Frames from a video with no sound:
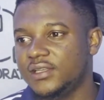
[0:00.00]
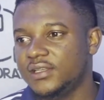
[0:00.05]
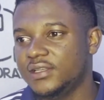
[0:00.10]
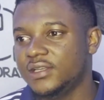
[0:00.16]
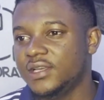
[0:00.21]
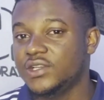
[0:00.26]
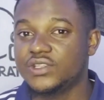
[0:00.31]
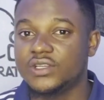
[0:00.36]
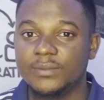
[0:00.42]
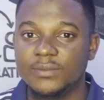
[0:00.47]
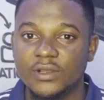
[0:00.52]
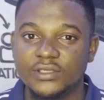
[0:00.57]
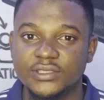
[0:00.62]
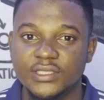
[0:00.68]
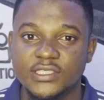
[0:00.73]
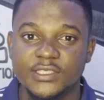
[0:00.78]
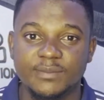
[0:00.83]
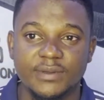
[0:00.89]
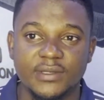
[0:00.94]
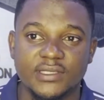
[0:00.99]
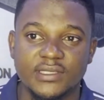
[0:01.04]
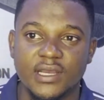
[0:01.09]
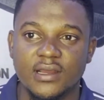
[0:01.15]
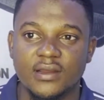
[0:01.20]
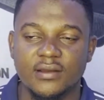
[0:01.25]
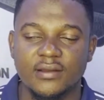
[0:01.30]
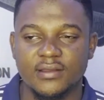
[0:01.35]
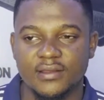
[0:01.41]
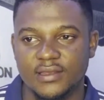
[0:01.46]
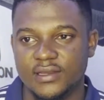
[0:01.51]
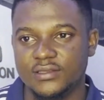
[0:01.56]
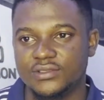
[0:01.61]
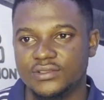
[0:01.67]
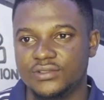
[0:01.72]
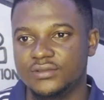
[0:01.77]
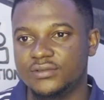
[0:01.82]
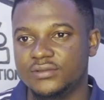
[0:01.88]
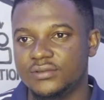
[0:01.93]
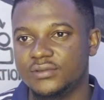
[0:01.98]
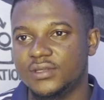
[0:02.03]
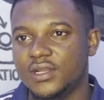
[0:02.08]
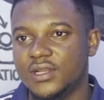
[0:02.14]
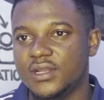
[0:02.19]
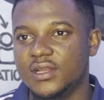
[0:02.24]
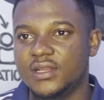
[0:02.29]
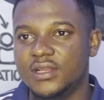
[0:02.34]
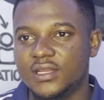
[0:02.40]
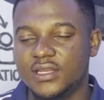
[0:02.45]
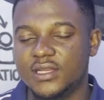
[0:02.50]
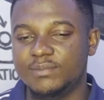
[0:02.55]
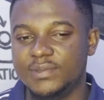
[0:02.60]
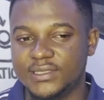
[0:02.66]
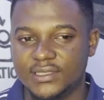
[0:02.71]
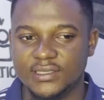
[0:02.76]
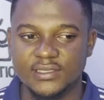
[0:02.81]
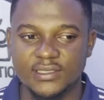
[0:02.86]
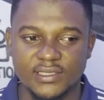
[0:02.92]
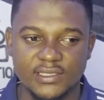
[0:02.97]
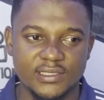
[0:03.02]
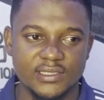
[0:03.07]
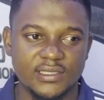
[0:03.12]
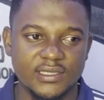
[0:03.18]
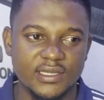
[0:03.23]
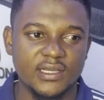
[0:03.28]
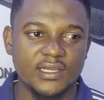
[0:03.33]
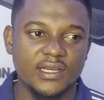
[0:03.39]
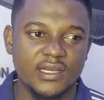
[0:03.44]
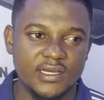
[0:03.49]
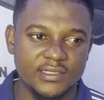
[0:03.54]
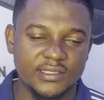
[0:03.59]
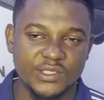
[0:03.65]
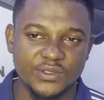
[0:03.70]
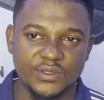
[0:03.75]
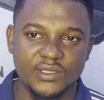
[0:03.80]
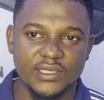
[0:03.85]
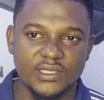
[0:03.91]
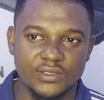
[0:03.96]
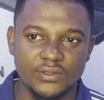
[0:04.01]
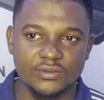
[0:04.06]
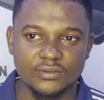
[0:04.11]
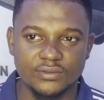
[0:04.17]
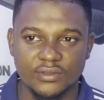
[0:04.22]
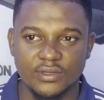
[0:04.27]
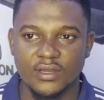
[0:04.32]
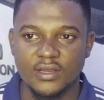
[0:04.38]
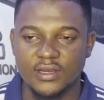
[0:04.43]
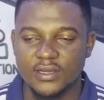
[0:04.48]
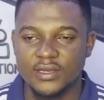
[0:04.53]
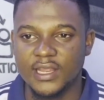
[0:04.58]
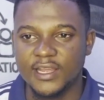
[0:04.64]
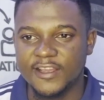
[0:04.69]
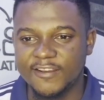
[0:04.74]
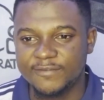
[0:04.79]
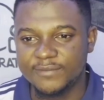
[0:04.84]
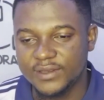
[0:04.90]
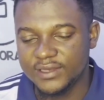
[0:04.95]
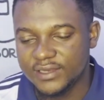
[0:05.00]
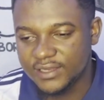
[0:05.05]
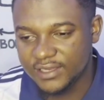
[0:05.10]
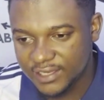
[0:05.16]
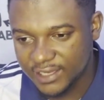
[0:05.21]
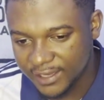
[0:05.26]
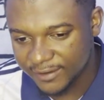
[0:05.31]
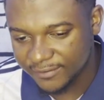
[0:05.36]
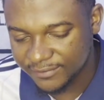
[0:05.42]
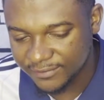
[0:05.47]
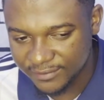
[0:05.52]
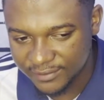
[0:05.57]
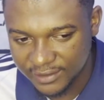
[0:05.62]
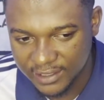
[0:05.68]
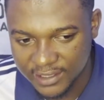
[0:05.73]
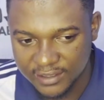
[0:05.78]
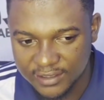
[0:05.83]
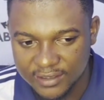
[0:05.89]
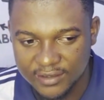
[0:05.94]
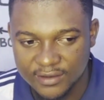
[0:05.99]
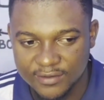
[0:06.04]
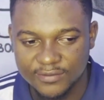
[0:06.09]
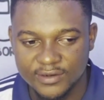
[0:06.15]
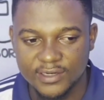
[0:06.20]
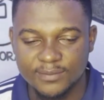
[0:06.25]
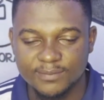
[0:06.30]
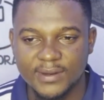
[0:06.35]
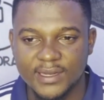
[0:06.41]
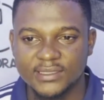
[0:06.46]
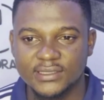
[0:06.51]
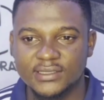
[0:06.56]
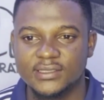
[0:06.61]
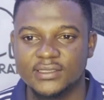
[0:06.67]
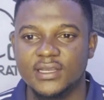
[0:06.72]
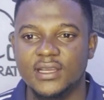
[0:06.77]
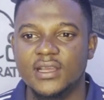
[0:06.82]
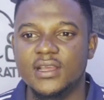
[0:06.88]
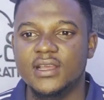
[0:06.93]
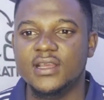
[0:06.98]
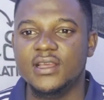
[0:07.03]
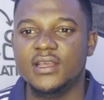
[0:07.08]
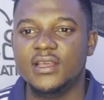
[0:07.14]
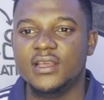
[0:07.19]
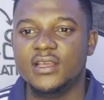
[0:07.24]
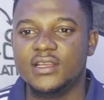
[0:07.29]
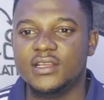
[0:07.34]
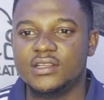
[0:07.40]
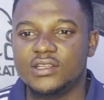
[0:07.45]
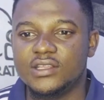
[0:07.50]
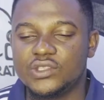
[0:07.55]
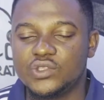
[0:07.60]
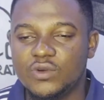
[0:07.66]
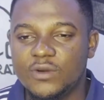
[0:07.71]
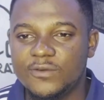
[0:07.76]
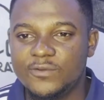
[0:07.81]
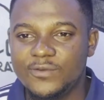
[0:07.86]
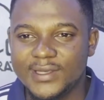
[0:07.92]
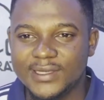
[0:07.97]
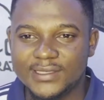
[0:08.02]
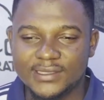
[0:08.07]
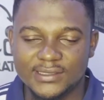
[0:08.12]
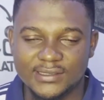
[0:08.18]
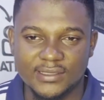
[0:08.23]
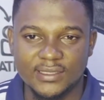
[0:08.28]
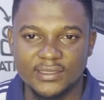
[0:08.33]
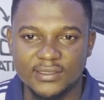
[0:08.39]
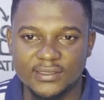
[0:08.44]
into the blockchain space. So basically that's what they do. Like I've been here for the past 12 weeks